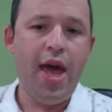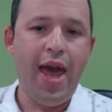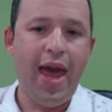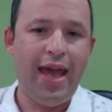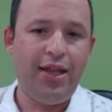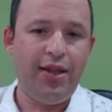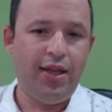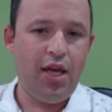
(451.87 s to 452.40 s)

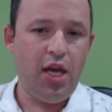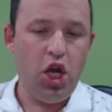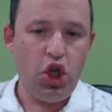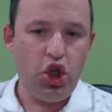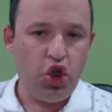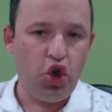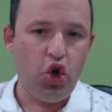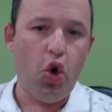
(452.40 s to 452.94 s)
and
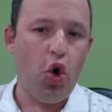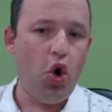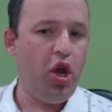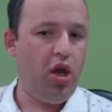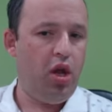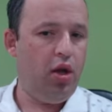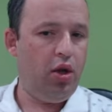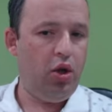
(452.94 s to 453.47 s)

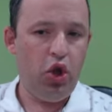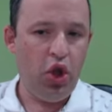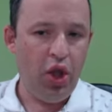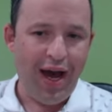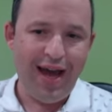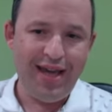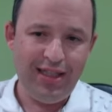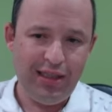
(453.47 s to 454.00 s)
enjoy
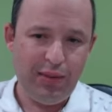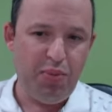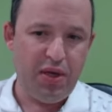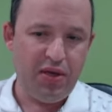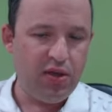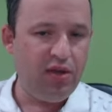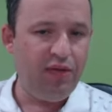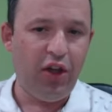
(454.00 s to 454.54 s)
nice
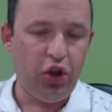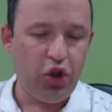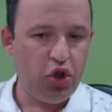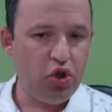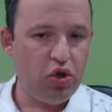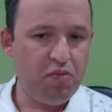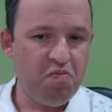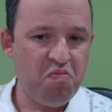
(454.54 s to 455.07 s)
space
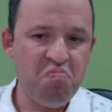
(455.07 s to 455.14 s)
advantage.